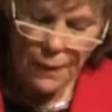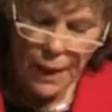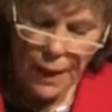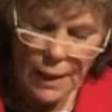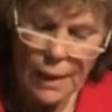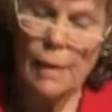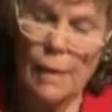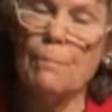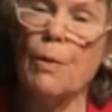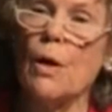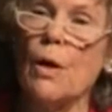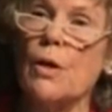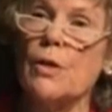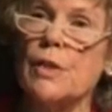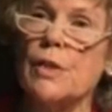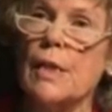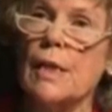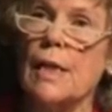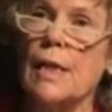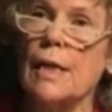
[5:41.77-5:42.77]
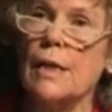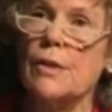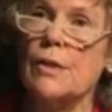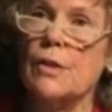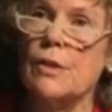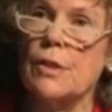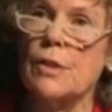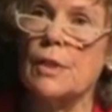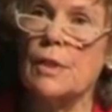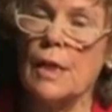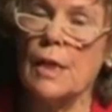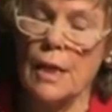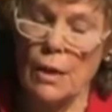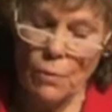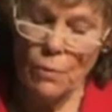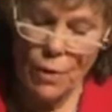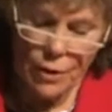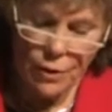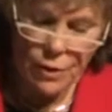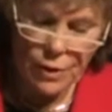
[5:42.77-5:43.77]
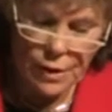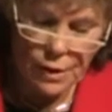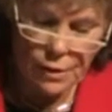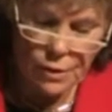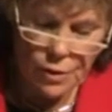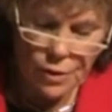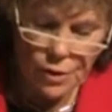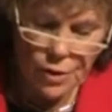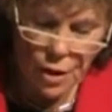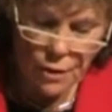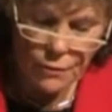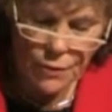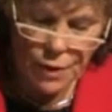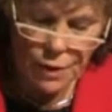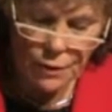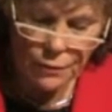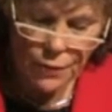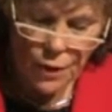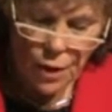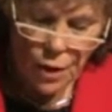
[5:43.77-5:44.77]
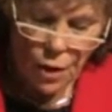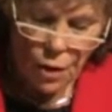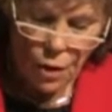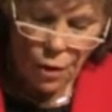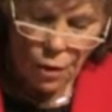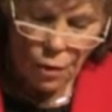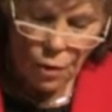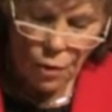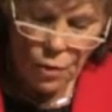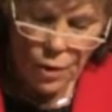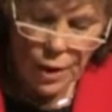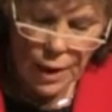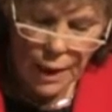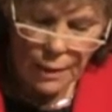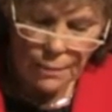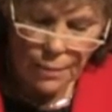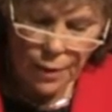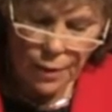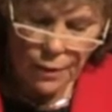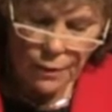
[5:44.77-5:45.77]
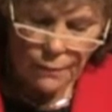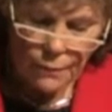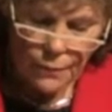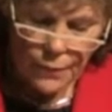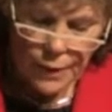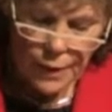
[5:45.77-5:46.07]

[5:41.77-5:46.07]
Any party elected today, whether it's Conservative or Labour,